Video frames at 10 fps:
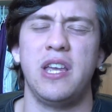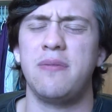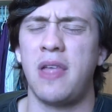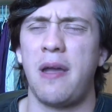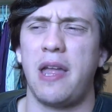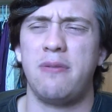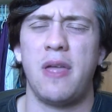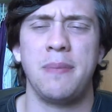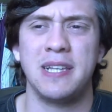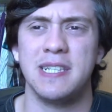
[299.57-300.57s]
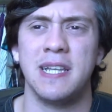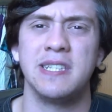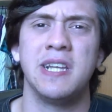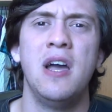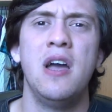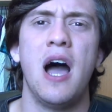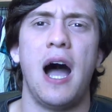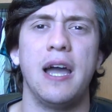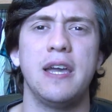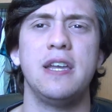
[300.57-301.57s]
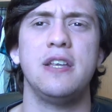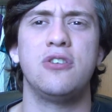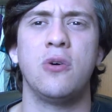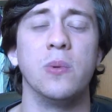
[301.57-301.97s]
if that makes sense. I don't